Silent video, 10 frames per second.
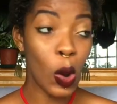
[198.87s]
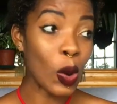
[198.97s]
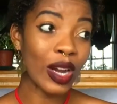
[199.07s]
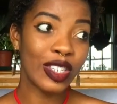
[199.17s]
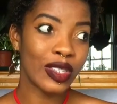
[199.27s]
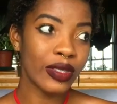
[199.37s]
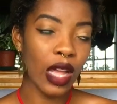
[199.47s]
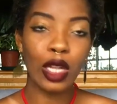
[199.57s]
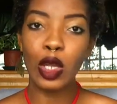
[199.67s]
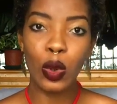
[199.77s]
or just a
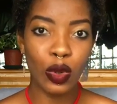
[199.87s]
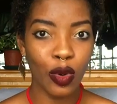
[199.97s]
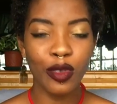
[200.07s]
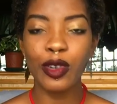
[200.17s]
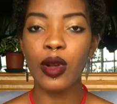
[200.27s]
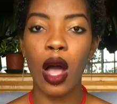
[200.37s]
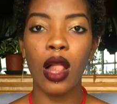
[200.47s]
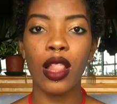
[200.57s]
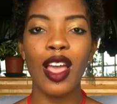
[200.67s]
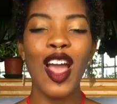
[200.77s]
loan overall.